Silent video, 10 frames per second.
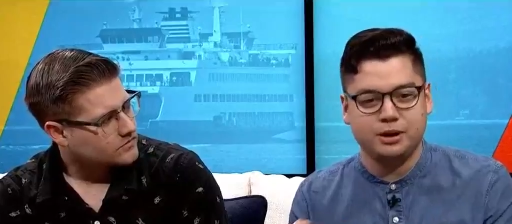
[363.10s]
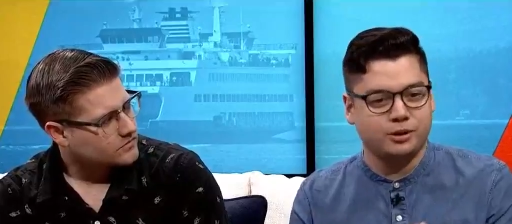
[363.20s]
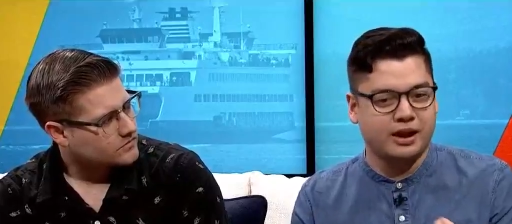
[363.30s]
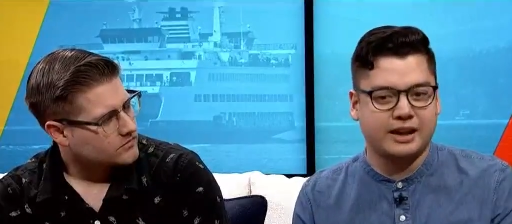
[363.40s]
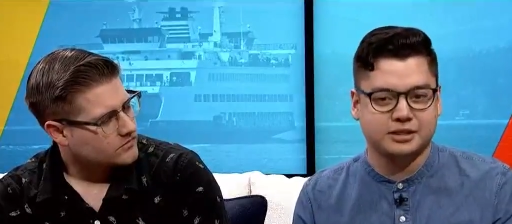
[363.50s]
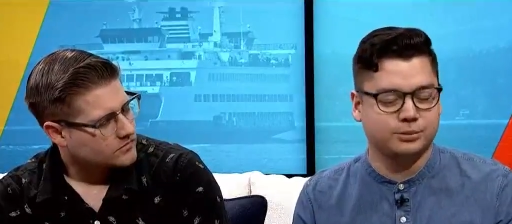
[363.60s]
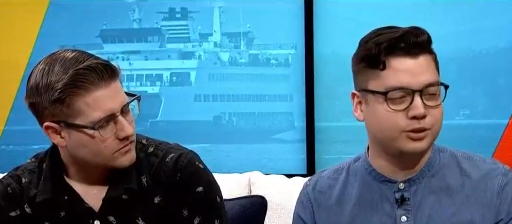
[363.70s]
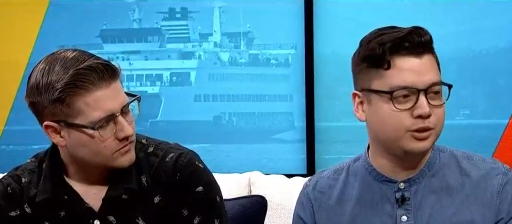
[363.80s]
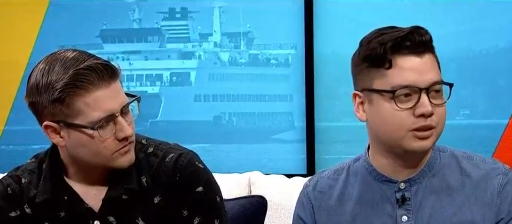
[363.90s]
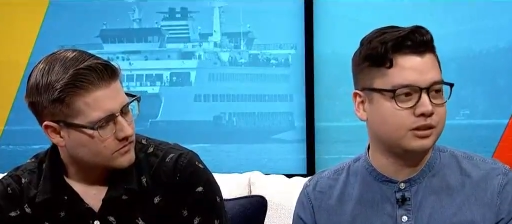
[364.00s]
Speaker 1: don't have someone
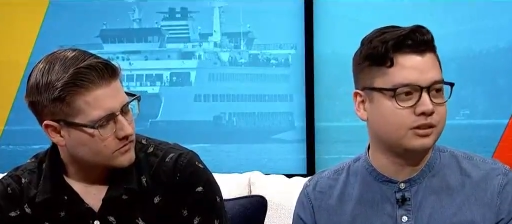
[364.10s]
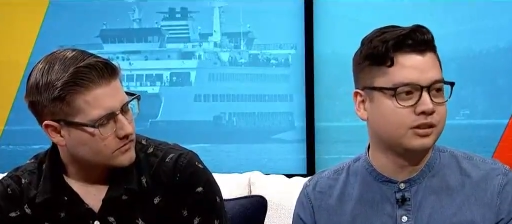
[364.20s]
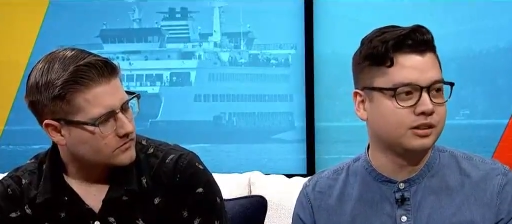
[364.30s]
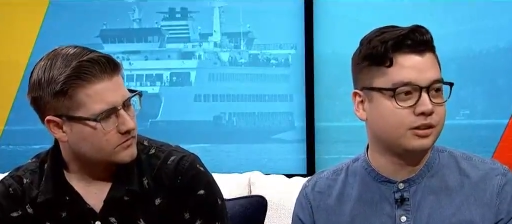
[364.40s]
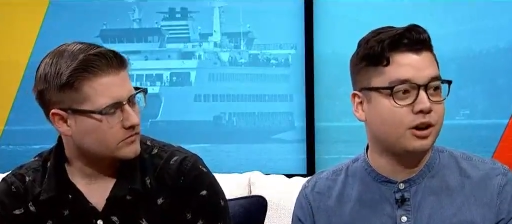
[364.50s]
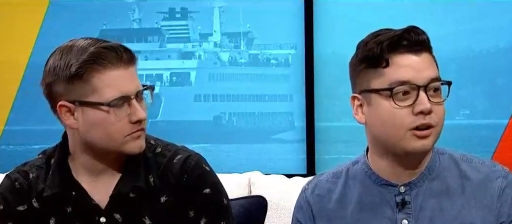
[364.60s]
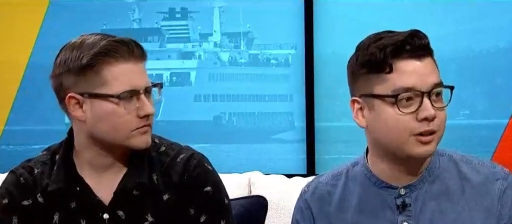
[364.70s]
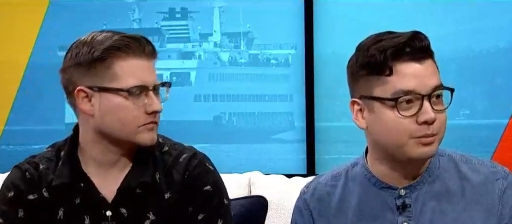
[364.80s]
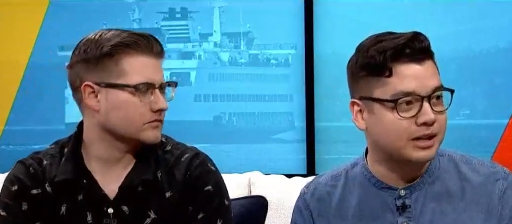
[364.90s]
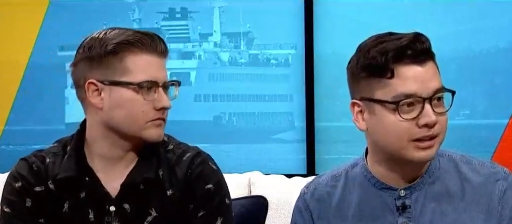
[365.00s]
you can call
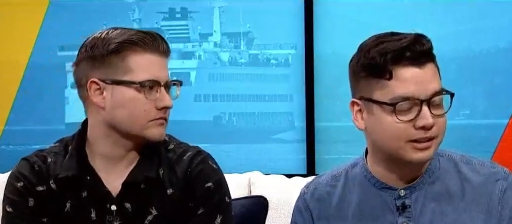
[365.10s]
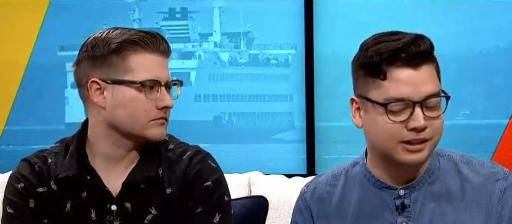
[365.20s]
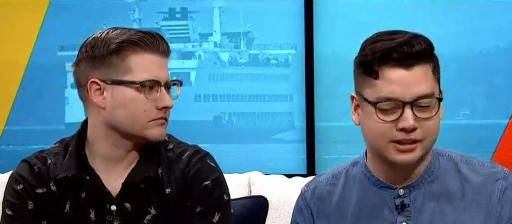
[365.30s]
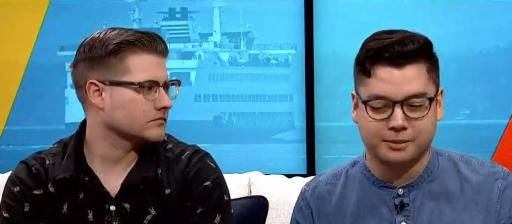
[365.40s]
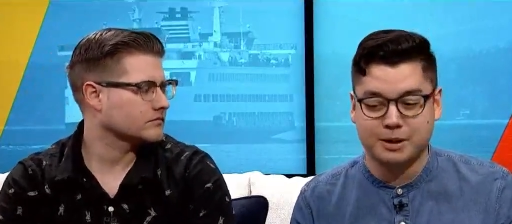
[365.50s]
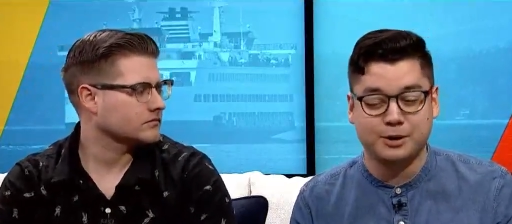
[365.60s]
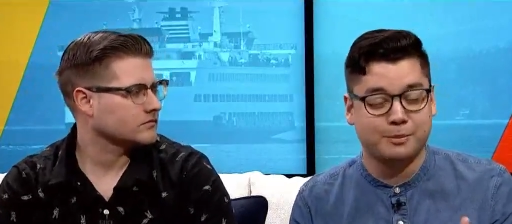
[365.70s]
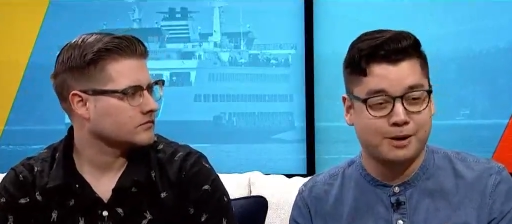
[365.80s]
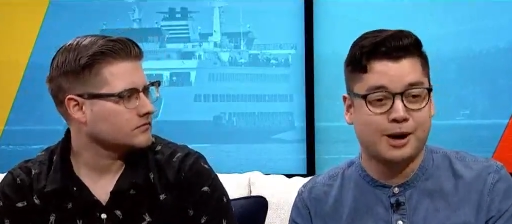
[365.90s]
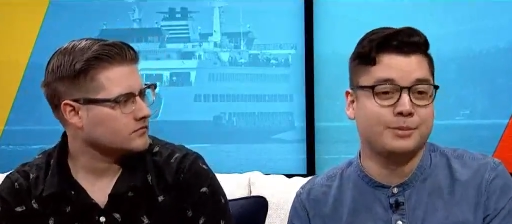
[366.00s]
immediately. Like maybe your
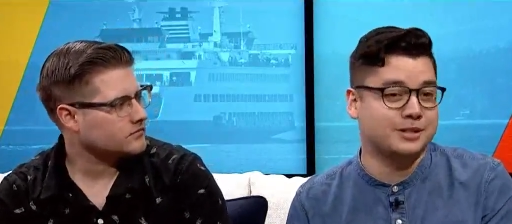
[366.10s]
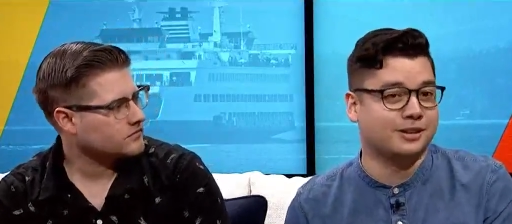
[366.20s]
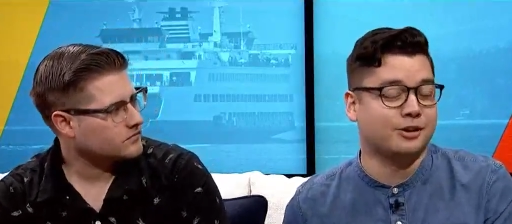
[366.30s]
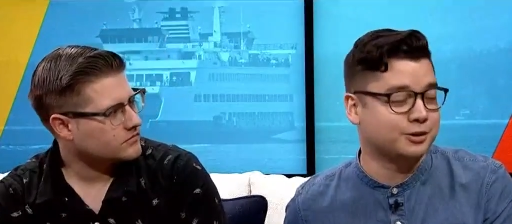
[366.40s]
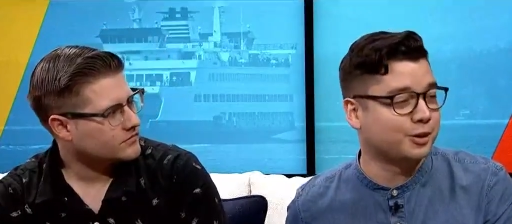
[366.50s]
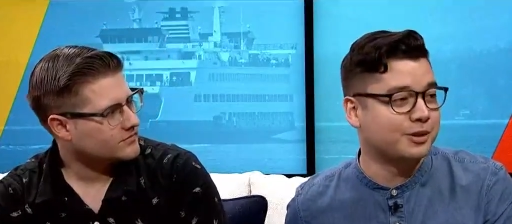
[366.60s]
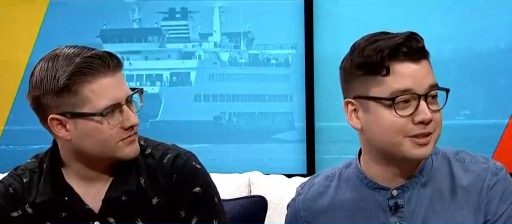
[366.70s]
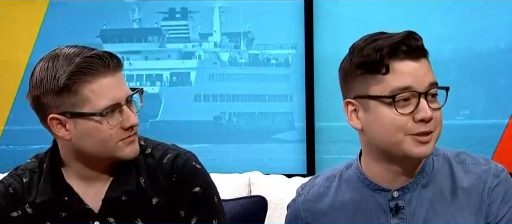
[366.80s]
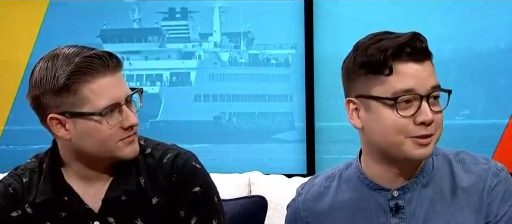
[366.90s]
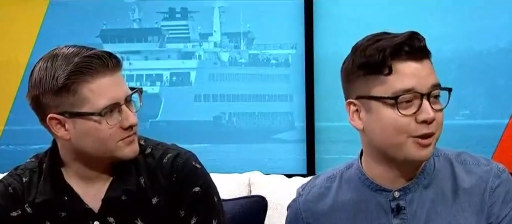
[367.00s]
mom isn't also
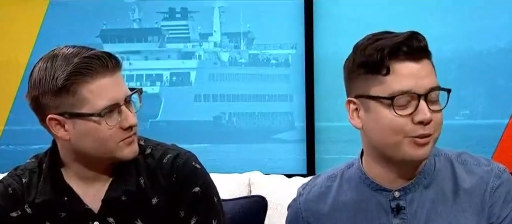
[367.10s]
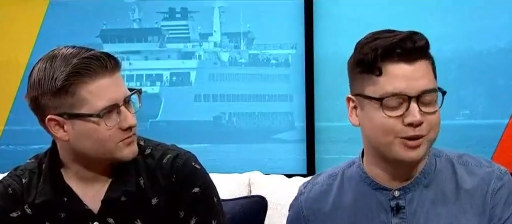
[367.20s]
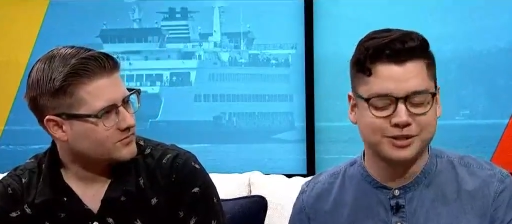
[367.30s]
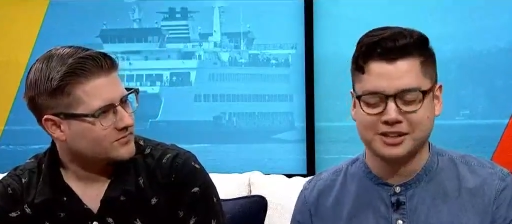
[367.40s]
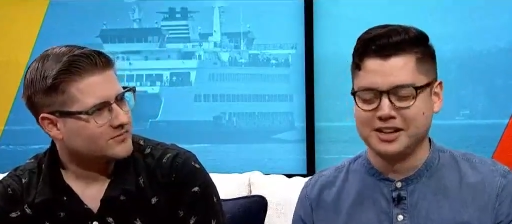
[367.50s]
into Star Wars.